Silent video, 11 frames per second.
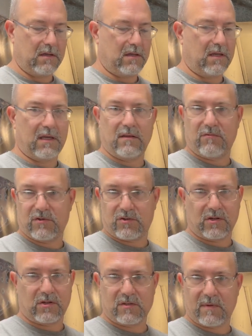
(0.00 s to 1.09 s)
and the
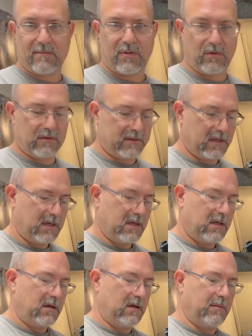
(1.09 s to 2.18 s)
restrictor's been pulled.
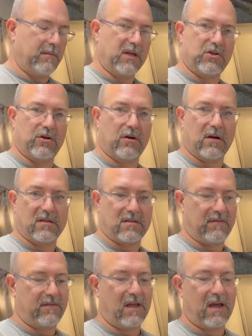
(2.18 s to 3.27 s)
Make sure, because
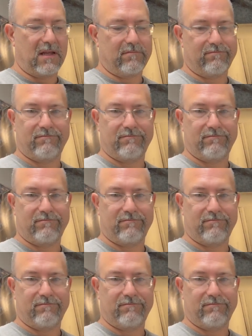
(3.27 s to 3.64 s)
if not,